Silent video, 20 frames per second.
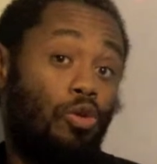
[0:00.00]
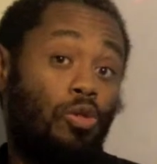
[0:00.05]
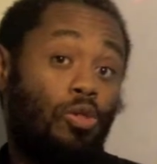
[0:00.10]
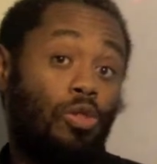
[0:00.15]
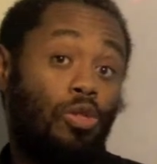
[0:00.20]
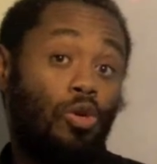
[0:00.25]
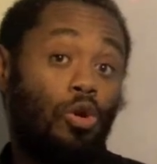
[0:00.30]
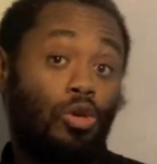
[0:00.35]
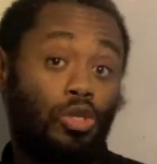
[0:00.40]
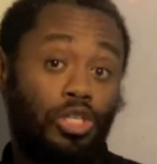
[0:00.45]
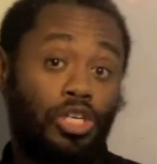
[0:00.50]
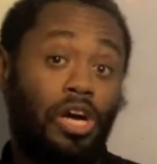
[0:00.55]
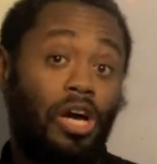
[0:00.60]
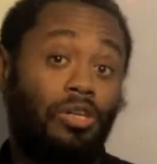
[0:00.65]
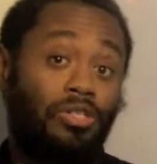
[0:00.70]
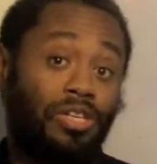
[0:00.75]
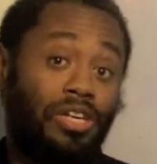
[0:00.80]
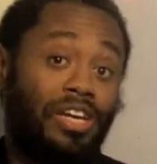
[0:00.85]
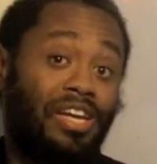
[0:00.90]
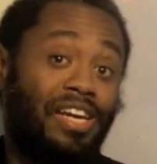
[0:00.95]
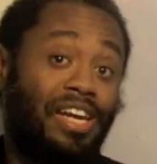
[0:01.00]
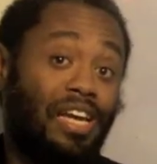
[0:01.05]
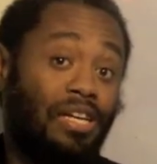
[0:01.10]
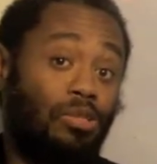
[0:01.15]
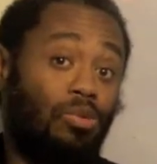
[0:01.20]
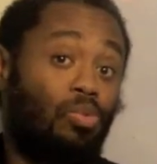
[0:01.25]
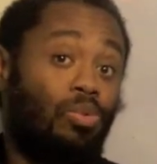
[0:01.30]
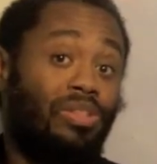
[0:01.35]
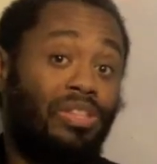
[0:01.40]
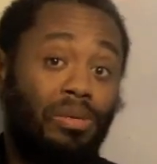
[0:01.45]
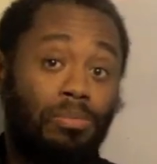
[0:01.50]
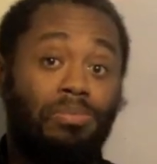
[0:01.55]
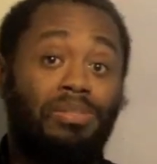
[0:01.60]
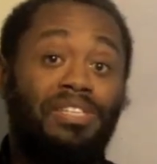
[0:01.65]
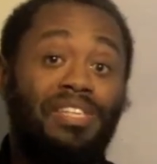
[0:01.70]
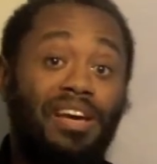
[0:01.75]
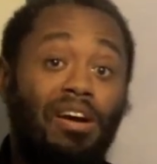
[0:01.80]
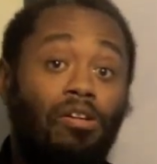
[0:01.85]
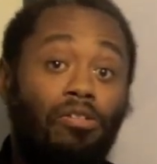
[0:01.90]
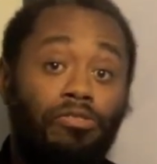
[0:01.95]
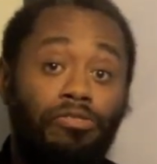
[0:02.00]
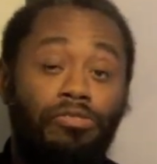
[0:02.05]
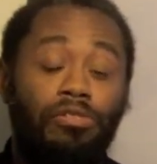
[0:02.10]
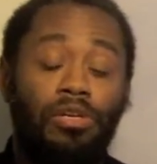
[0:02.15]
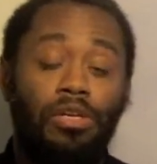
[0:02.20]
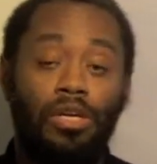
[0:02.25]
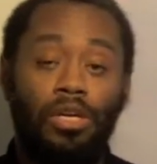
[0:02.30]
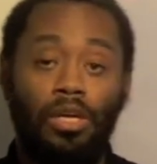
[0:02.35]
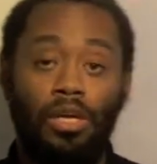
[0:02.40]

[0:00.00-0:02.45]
for your child to connect with themselves,